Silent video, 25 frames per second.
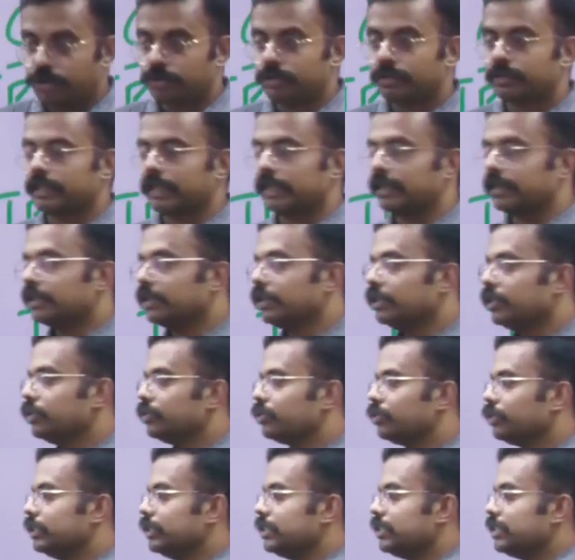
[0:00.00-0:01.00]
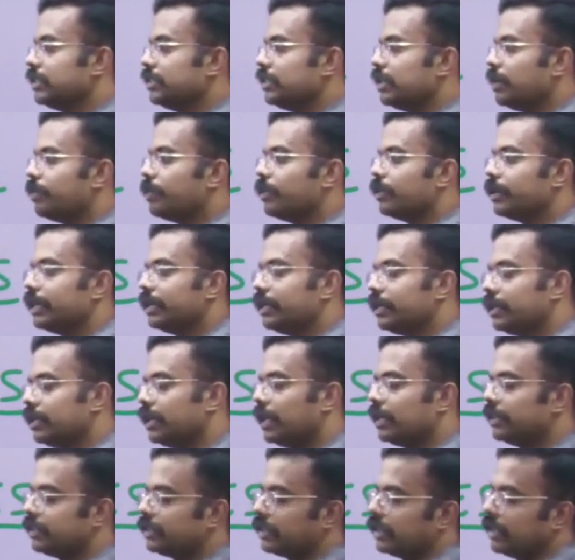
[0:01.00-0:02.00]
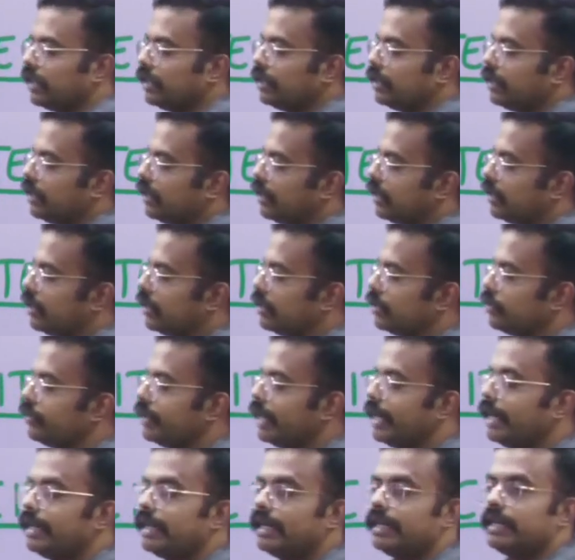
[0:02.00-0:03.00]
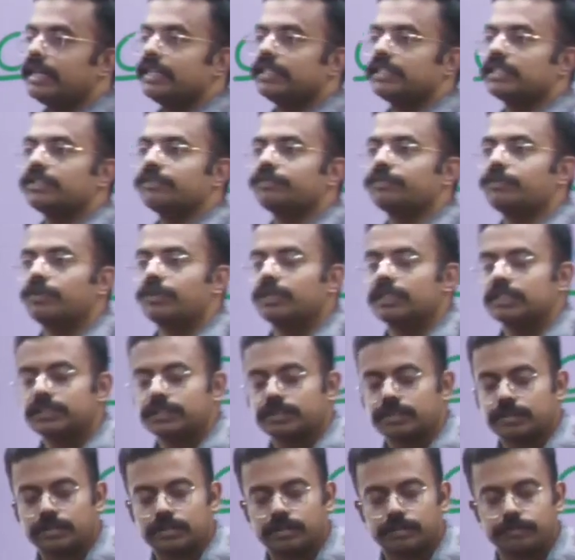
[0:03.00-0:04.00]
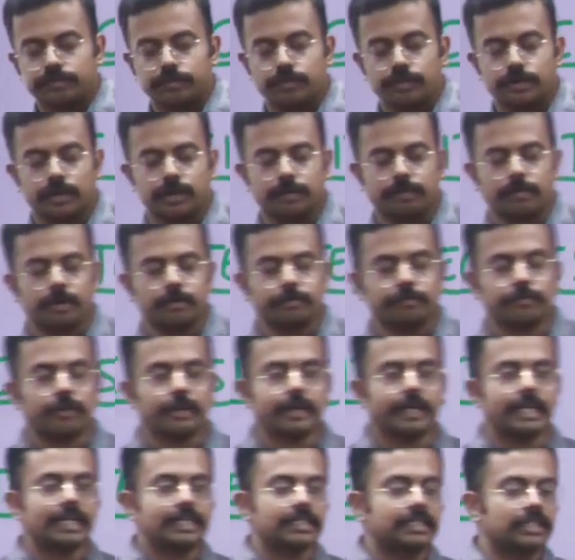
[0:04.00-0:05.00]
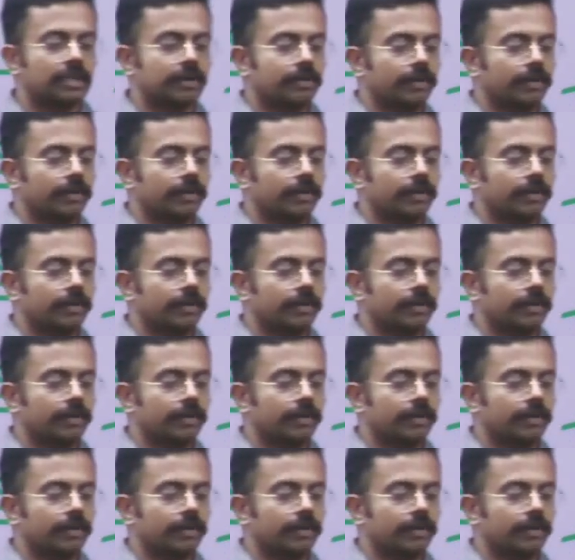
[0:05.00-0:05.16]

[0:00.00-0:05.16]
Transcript: Okay. So this is about International United Nations Forum on Forest.